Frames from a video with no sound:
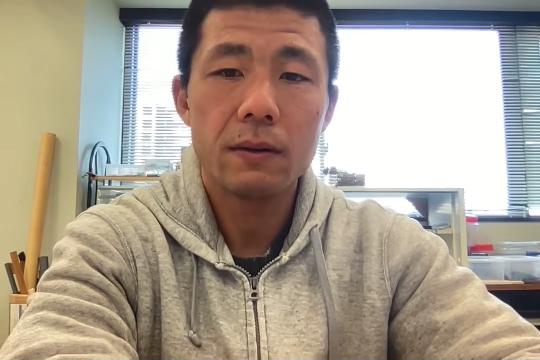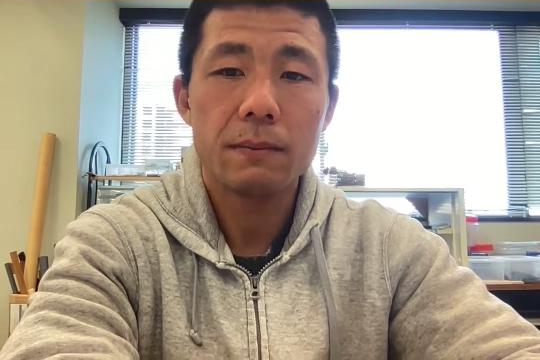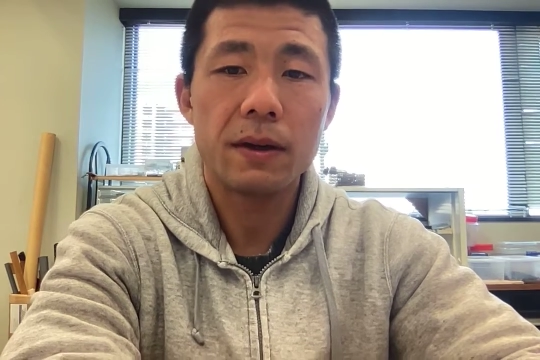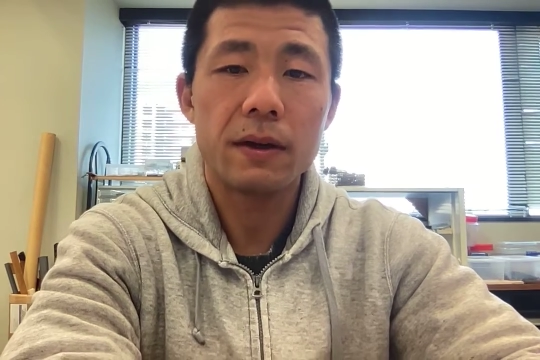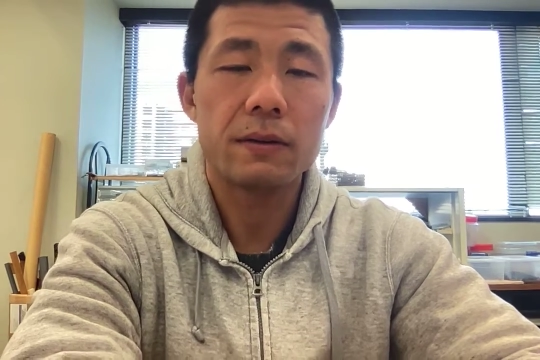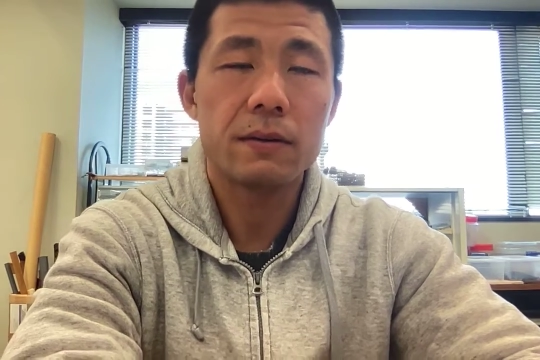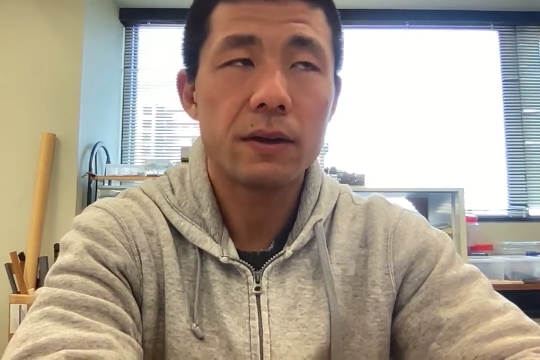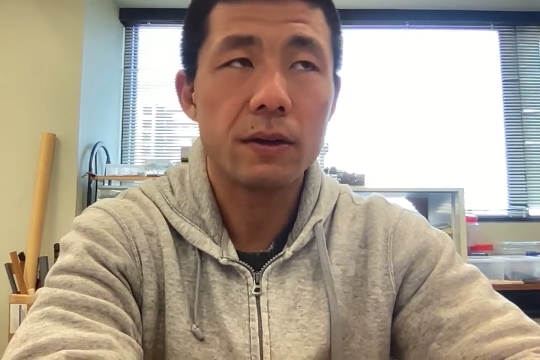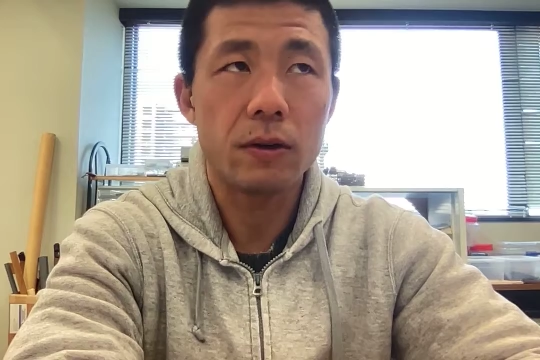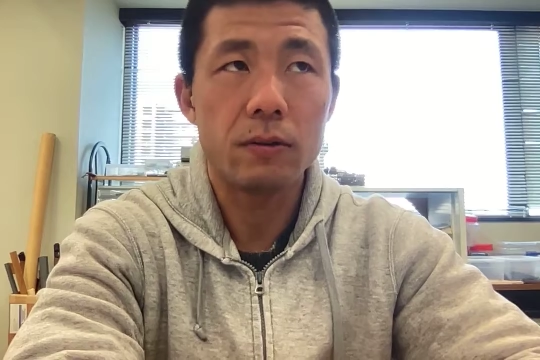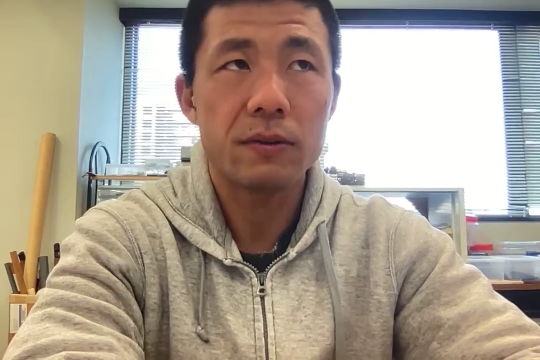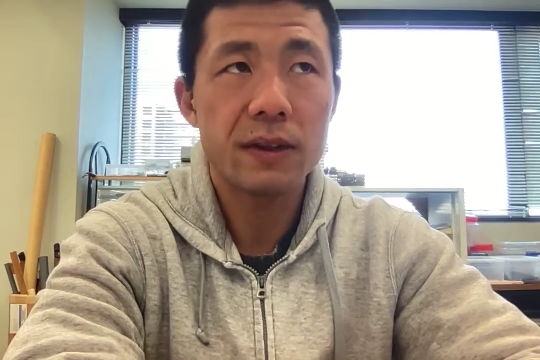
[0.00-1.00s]
but
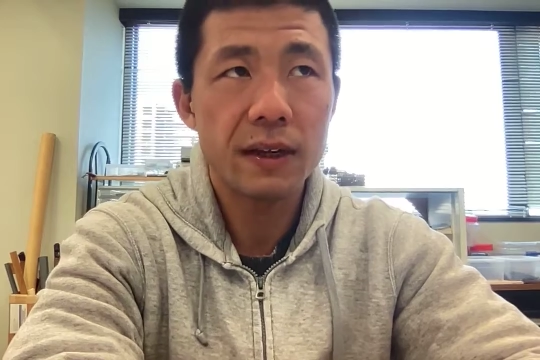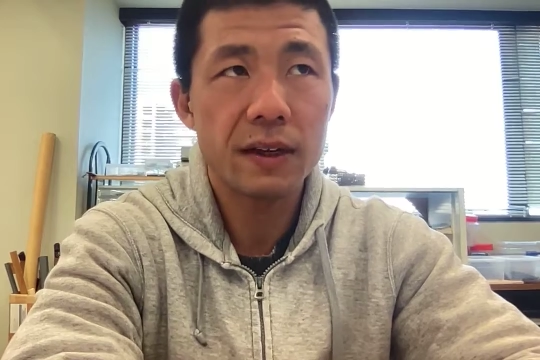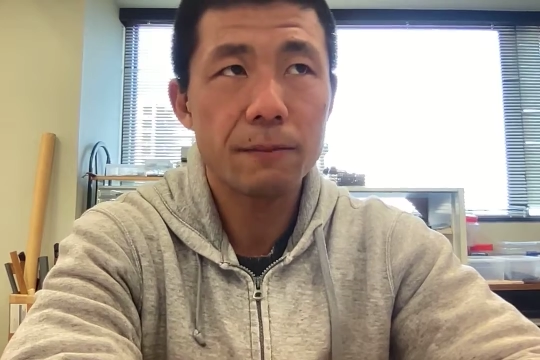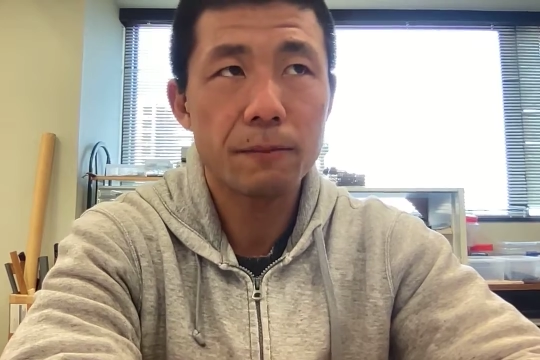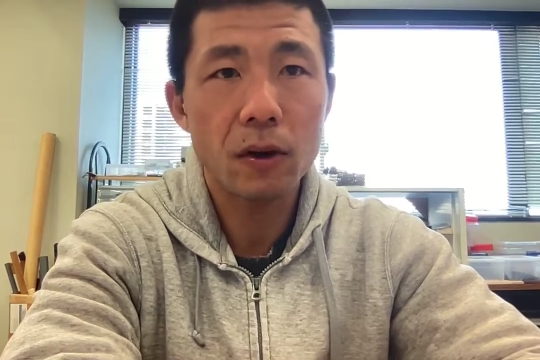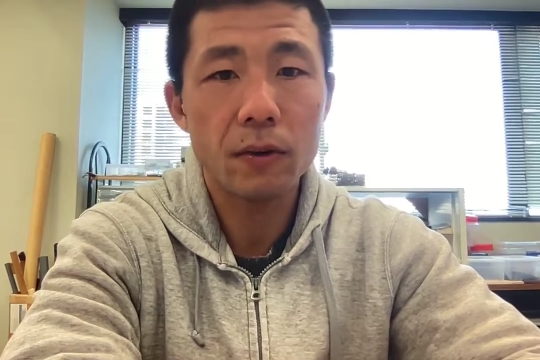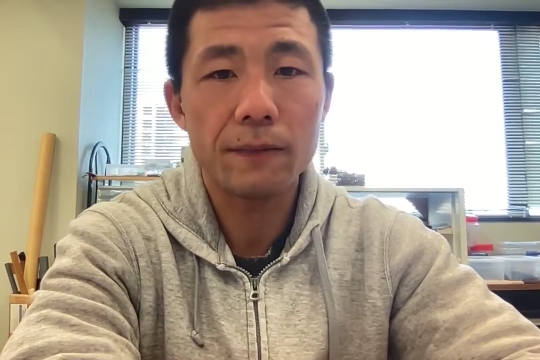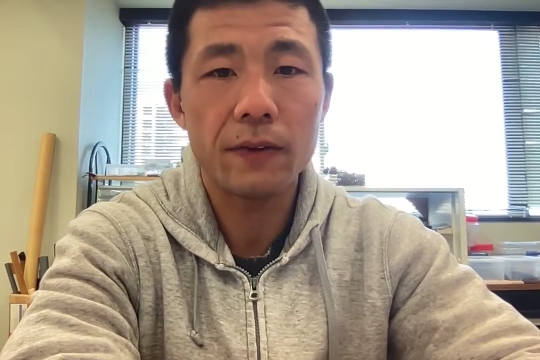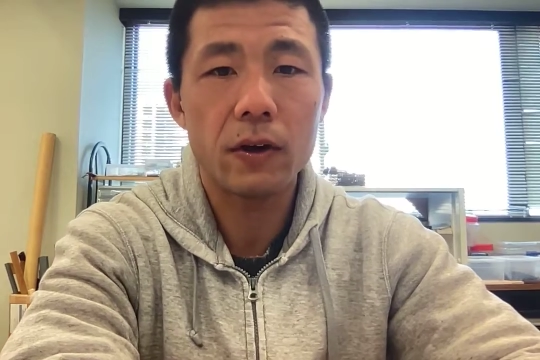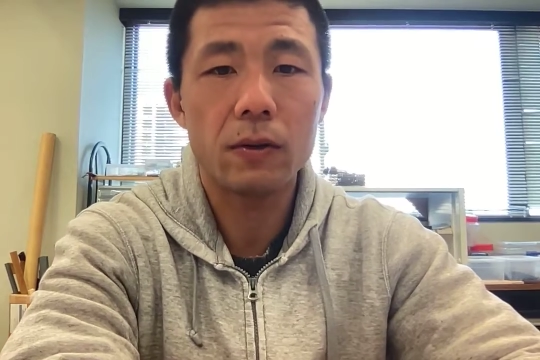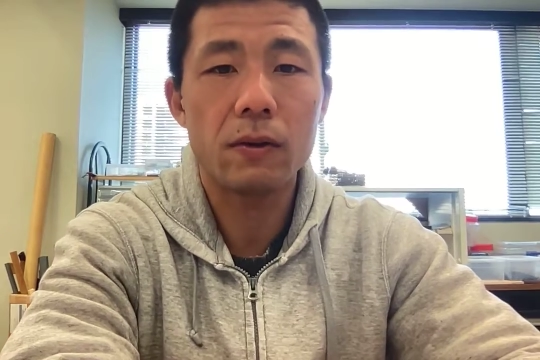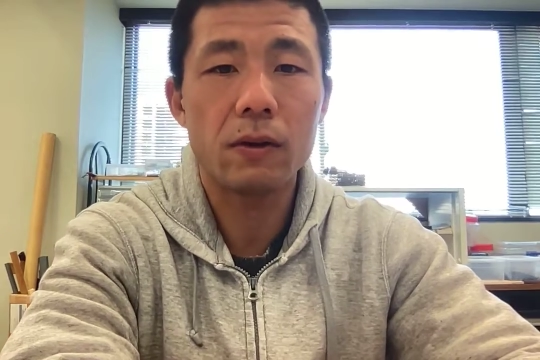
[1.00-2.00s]
taking broad
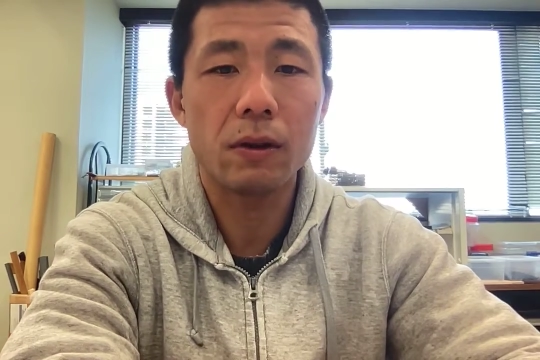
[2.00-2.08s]
view,